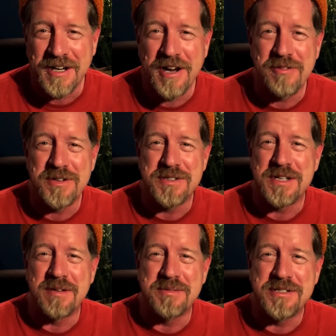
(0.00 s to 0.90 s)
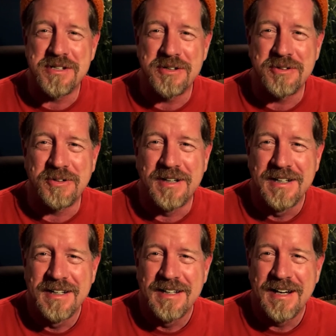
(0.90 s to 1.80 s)
I always am so
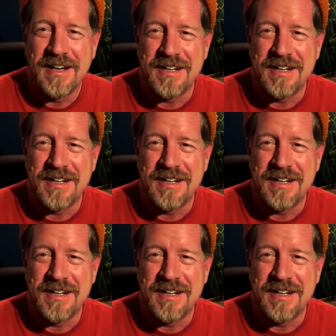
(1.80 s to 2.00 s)
uh,